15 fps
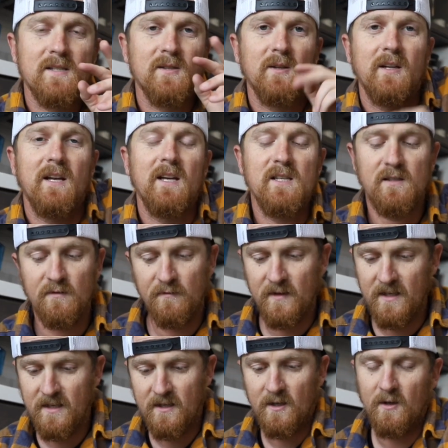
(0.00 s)
so today's
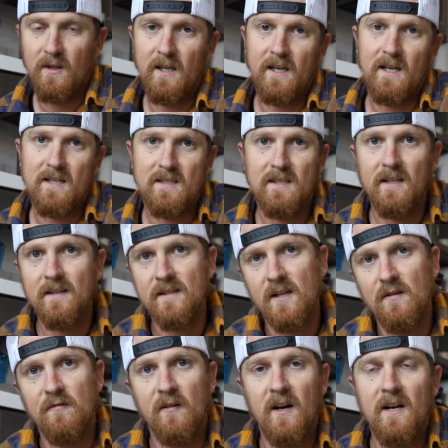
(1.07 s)
video, like I said, is on
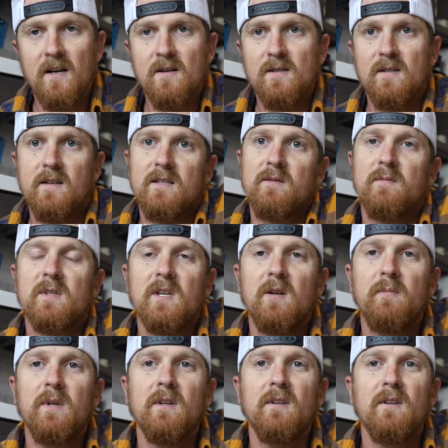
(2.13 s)
the ViAir system. It's going
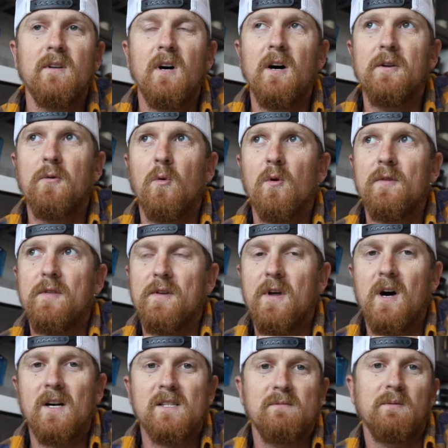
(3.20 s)
to be a little
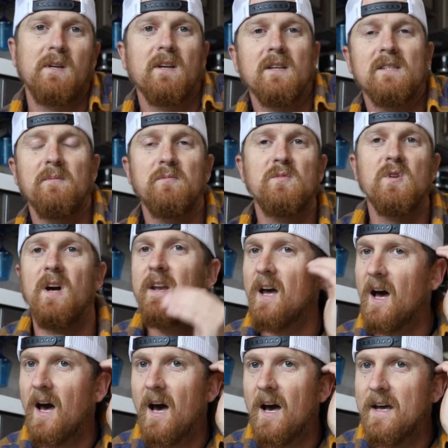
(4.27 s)
unorthodox because I'm trying to
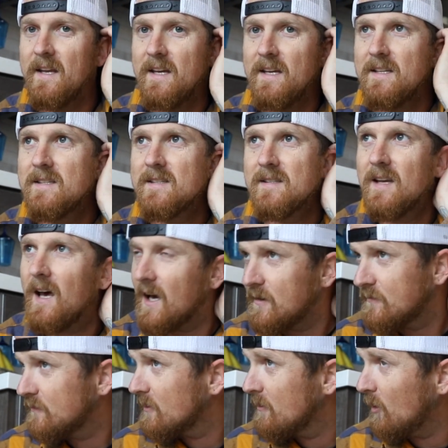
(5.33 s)
hide inside
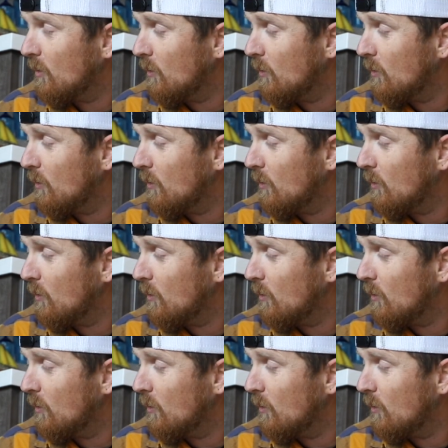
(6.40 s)
from the